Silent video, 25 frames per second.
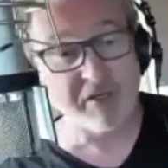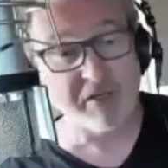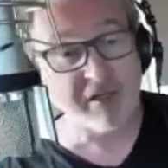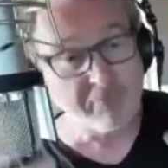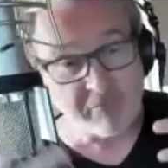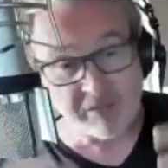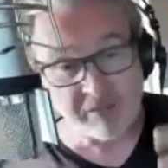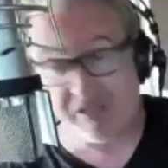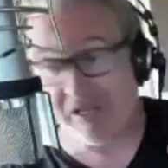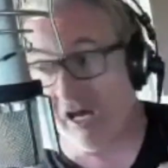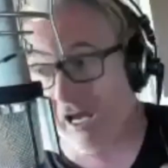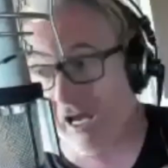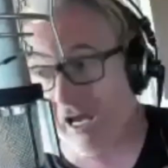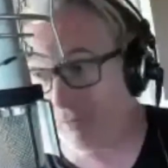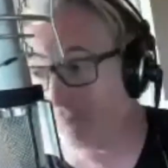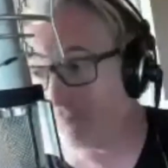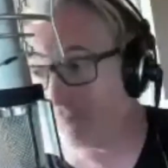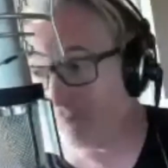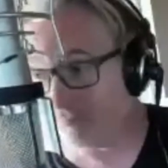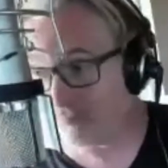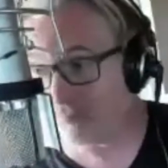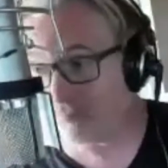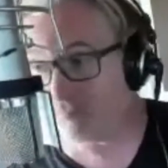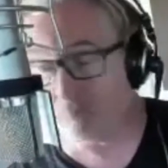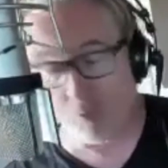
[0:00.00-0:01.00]
became
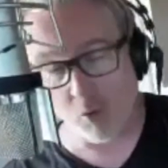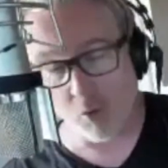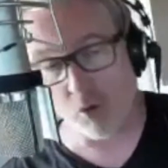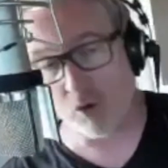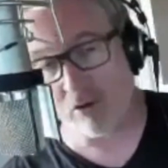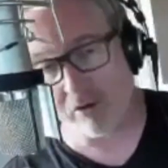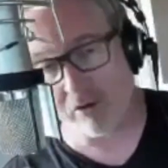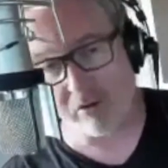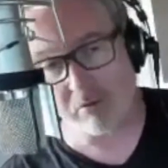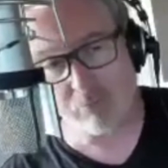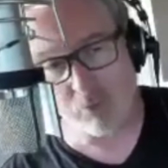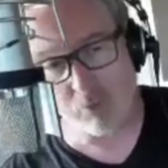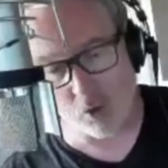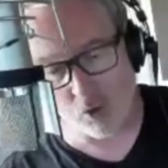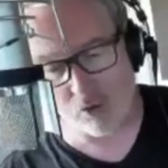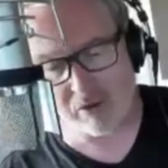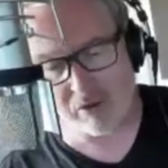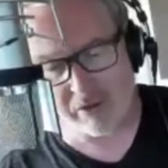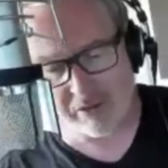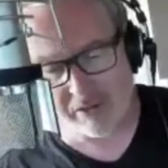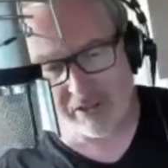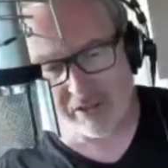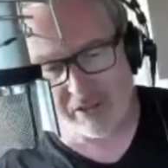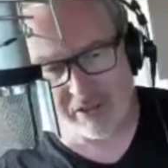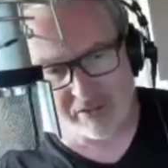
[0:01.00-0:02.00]
a little more
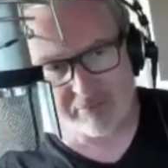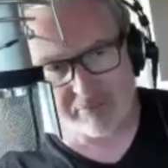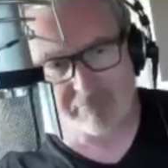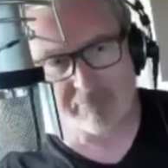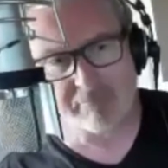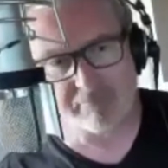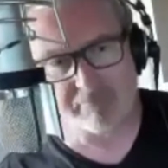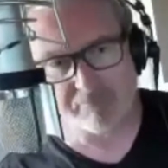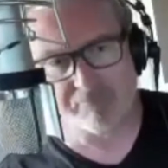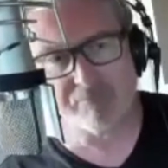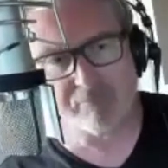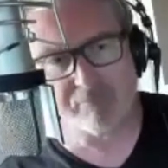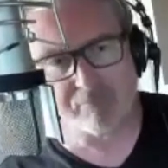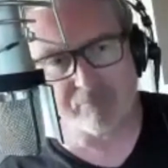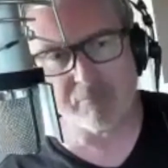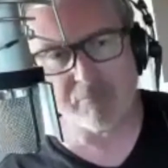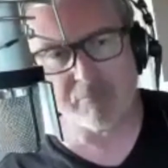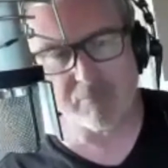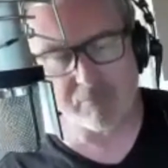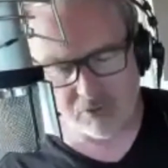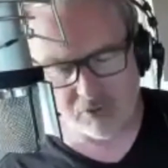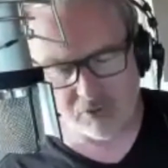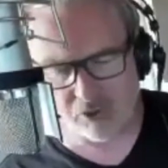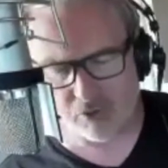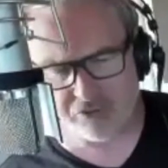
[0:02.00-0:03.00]

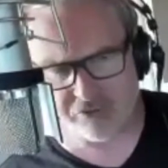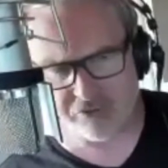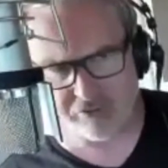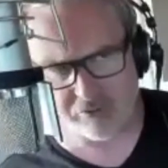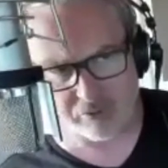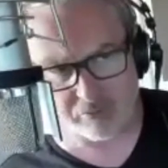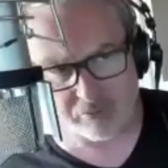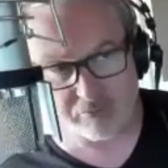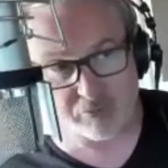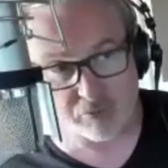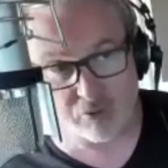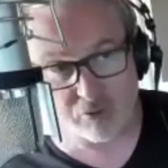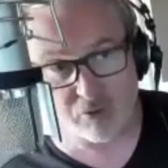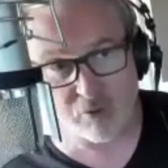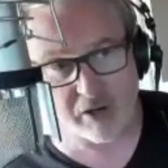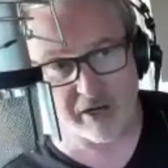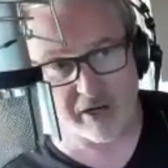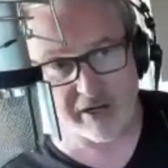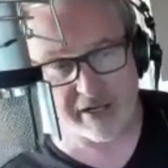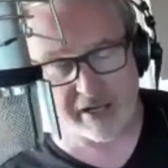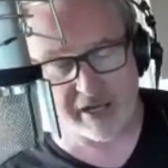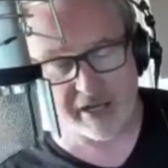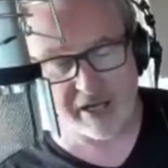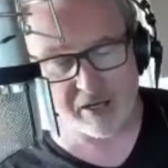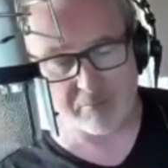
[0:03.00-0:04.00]
closer to who
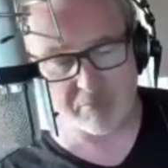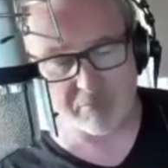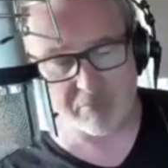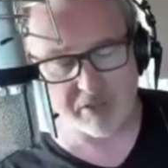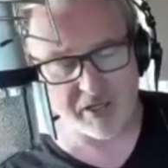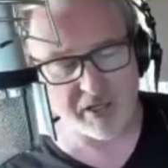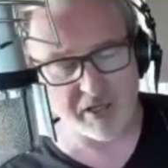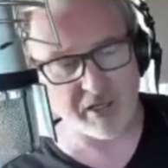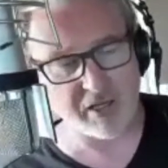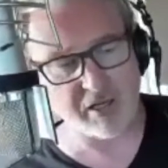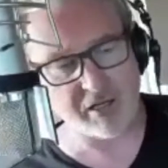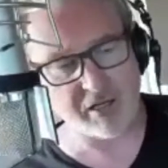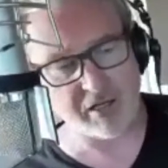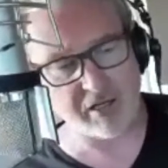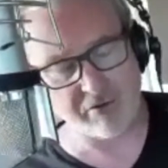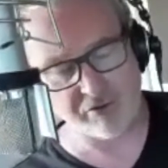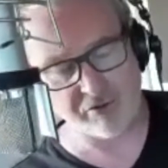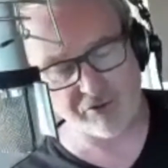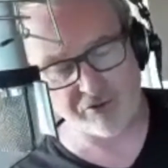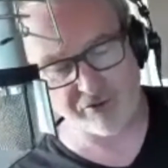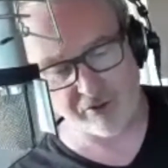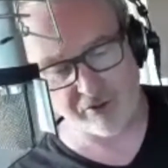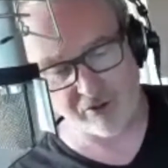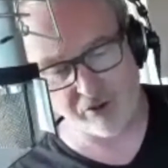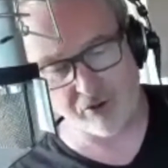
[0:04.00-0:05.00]
I am, and I
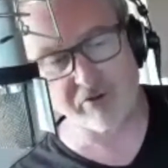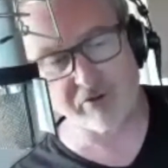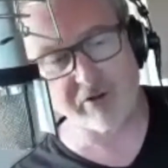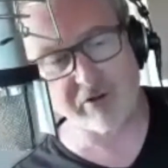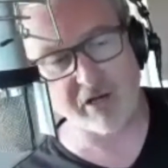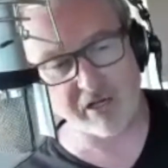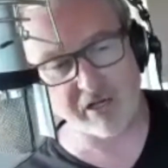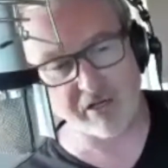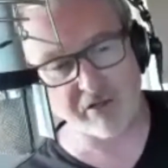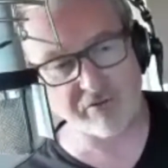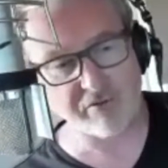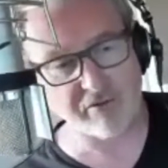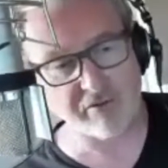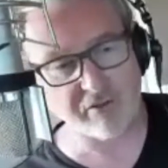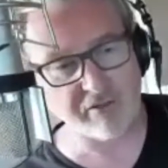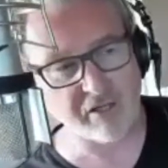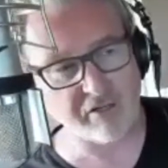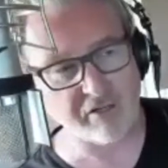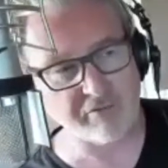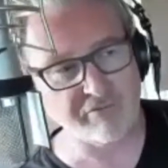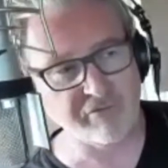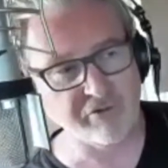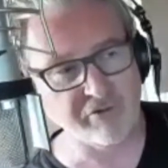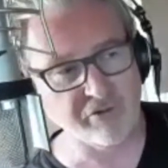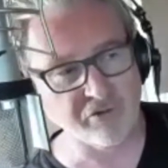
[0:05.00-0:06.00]
was like, okay, then
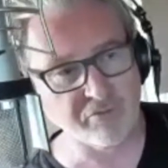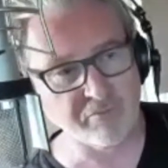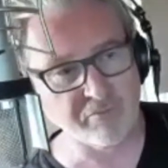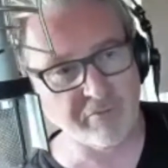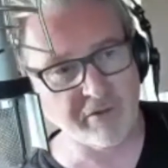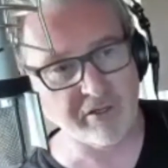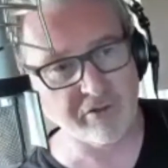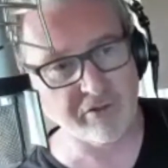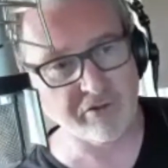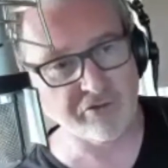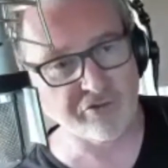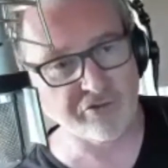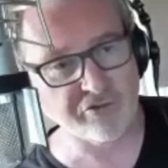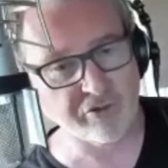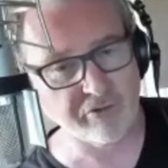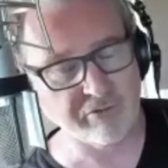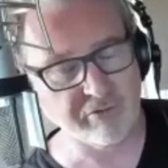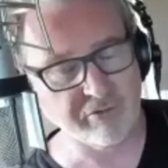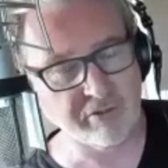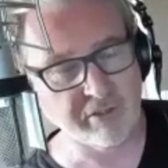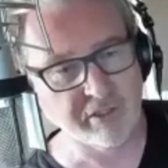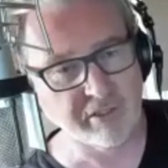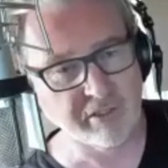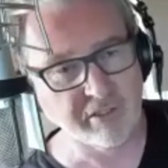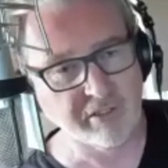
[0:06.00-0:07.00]
that feels better. So,
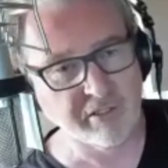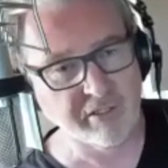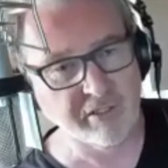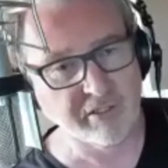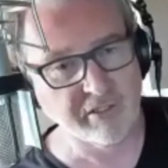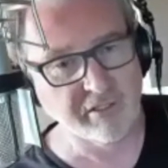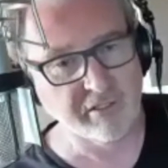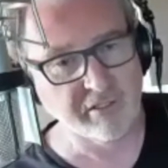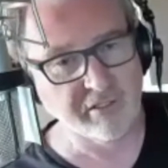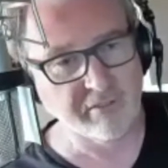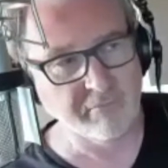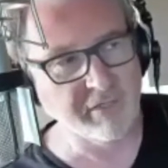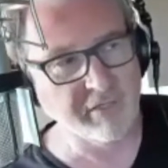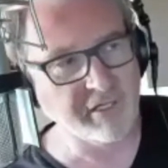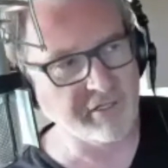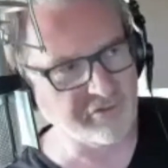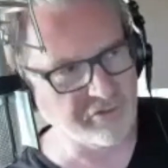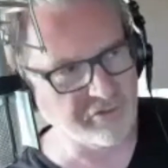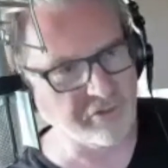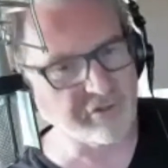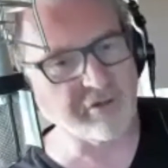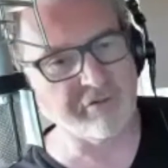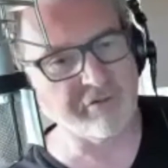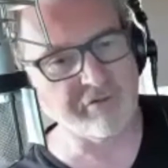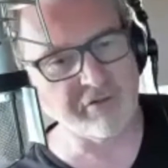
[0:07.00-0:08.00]
but it
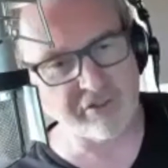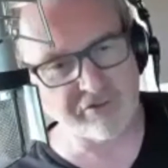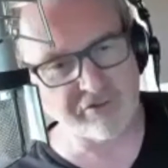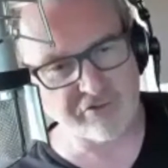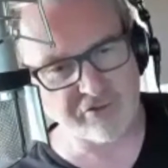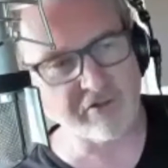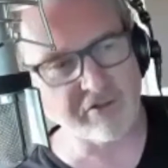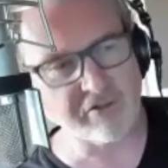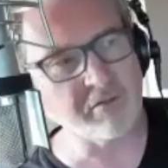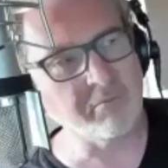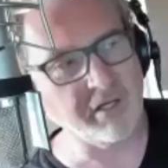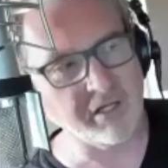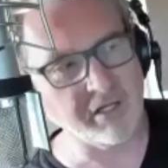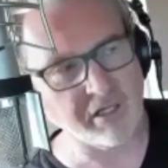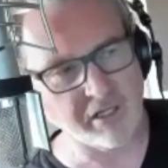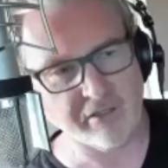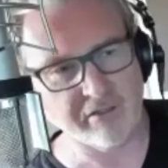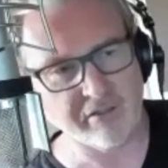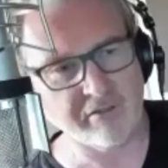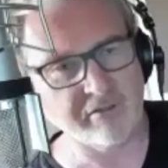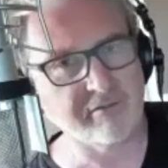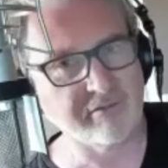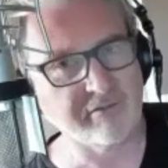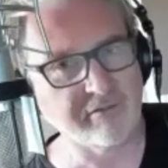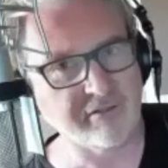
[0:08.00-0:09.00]
took a minute,
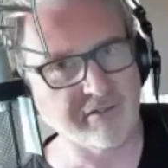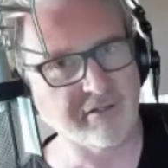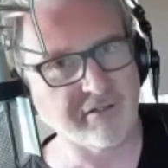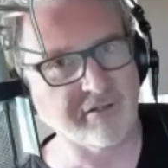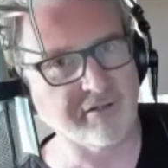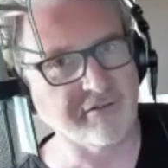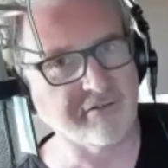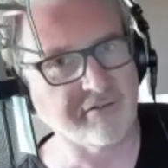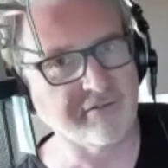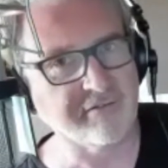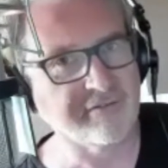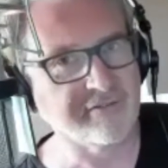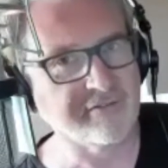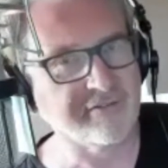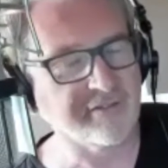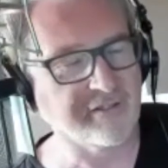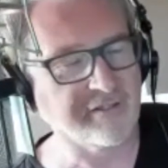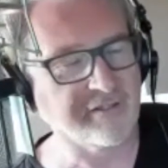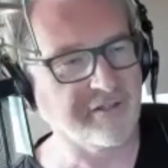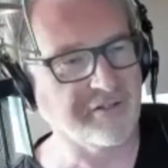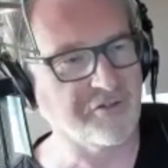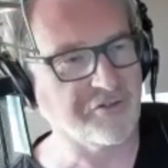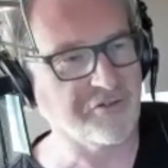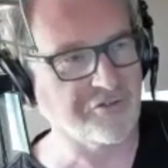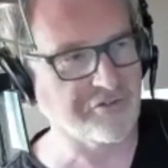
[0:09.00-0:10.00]
to
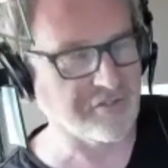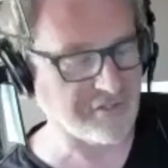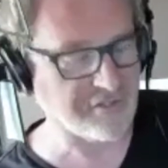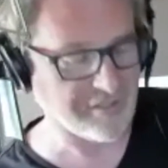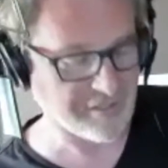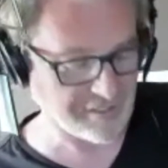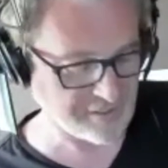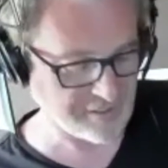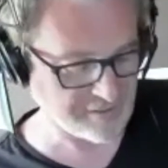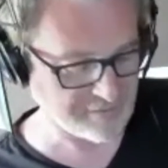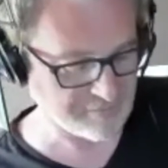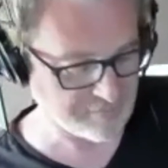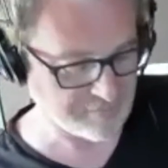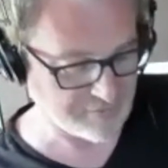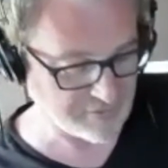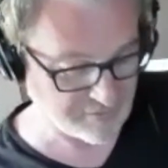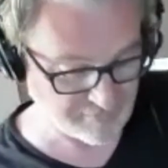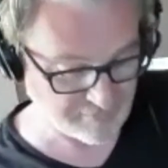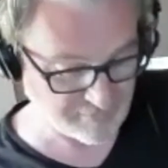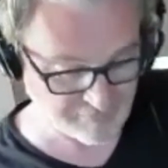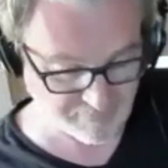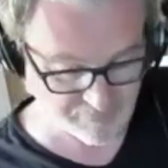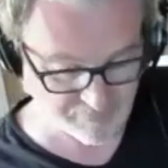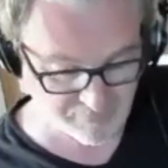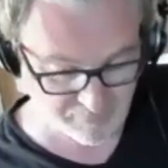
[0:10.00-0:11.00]
get used to that.
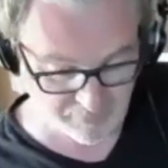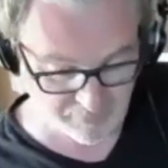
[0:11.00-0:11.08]
But well,